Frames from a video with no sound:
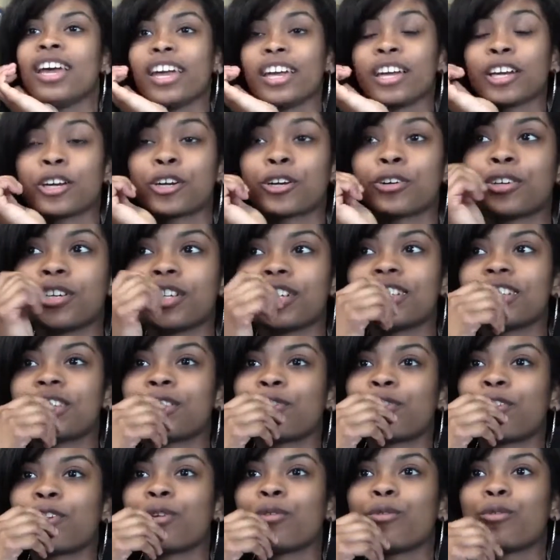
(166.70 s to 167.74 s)

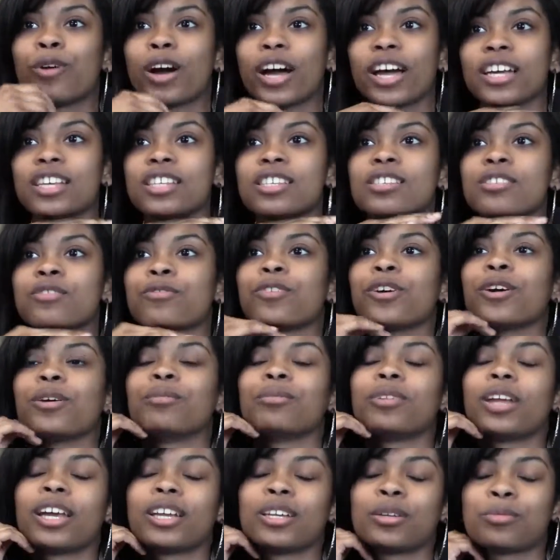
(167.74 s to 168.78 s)
increased for whites
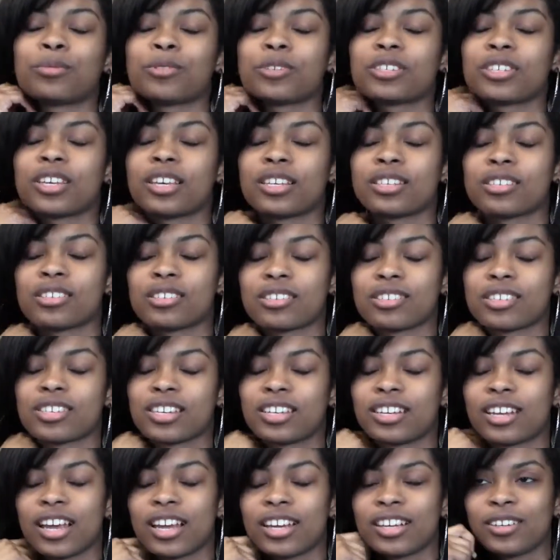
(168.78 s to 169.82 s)
from 90%
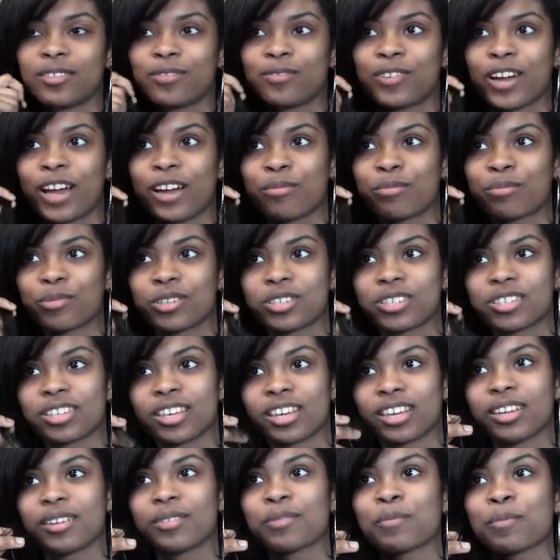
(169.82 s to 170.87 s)
to
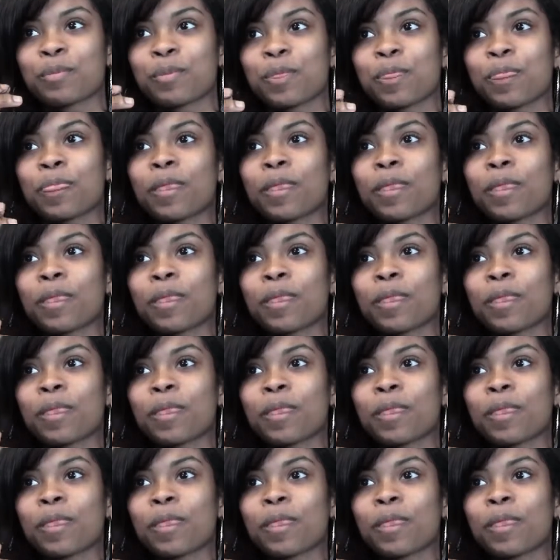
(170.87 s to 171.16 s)
95%.